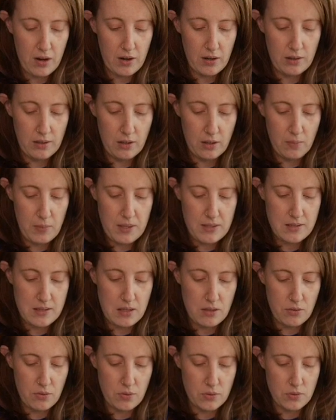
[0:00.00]
are a little bit
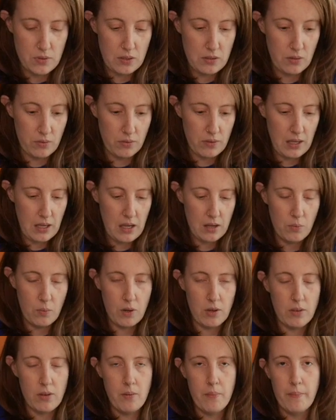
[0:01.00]
see-through, so I don't think I'd
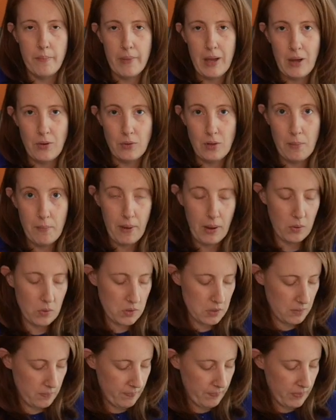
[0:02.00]
wear them out and
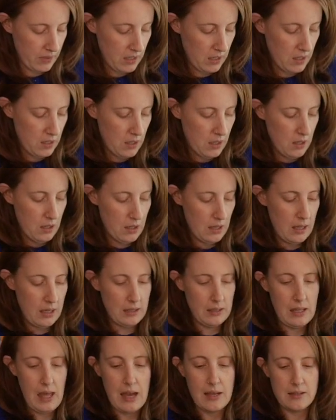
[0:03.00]
about.
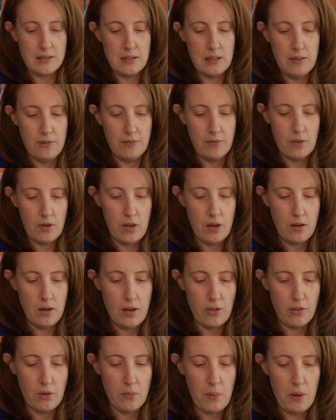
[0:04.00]
And lastly,
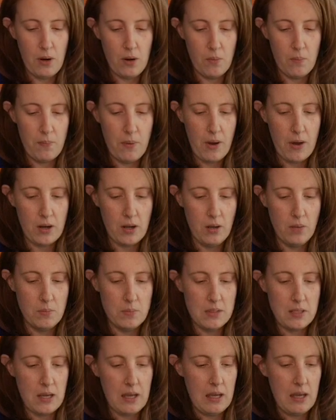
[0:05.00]
another pair of
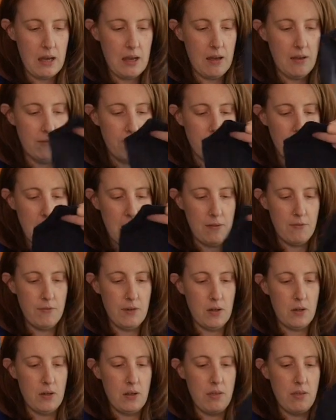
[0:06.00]
bottoms. I have like a
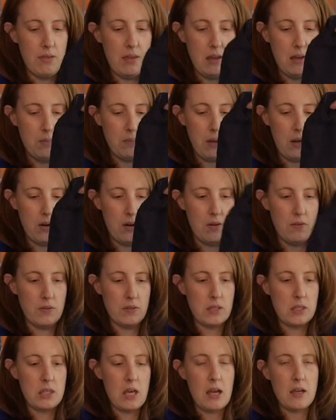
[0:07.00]
very thin pair of
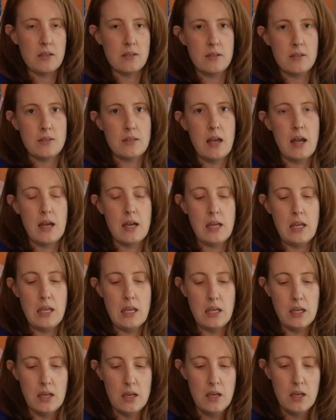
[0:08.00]
Thigh
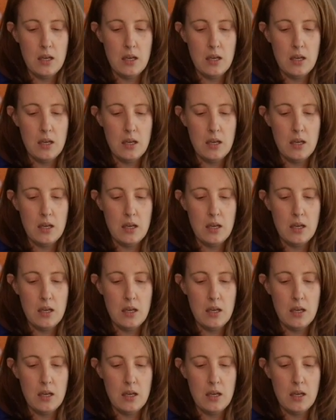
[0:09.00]
Society